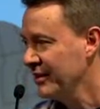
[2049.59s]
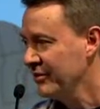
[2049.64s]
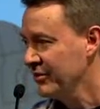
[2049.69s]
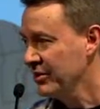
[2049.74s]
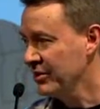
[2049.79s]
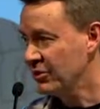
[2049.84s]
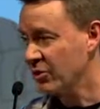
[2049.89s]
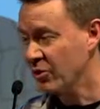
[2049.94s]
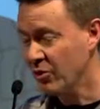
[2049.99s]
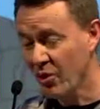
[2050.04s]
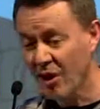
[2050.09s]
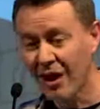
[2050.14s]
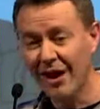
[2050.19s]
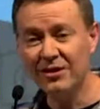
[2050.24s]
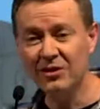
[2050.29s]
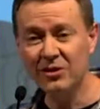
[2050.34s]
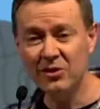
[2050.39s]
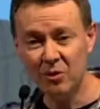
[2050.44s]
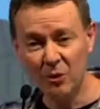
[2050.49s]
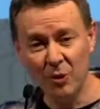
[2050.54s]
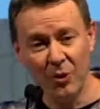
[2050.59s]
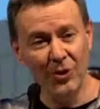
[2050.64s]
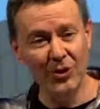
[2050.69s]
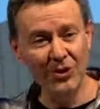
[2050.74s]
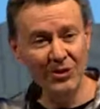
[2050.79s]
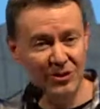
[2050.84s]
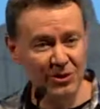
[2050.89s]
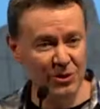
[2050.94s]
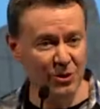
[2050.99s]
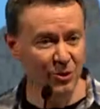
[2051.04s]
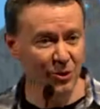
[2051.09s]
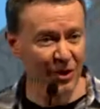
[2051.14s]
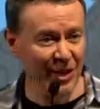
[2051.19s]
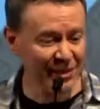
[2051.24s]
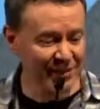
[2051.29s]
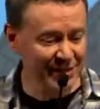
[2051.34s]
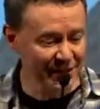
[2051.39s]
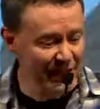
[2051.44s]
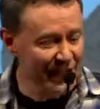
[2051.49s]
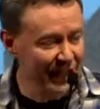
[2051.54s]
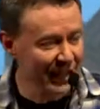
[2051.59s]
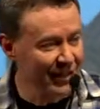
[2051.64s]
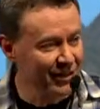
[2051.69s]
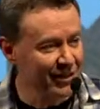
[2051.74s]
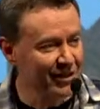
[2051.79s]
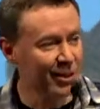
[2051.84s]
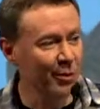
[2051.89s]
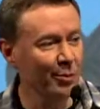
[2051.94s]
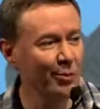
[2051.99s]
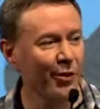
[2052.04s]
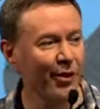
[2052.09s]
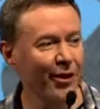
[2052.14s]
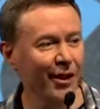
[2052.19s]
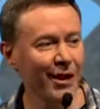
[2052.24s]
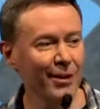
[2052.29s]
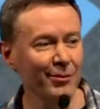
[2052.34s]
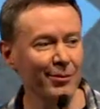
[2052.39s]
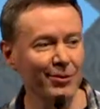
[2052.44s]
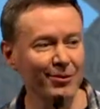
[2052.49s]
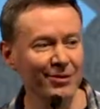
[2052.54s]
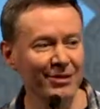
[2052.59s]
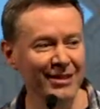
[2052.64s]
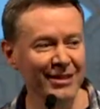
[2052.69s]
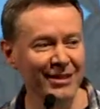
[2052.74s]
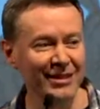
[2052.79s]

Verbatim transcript: That Christ's words to us in the Bible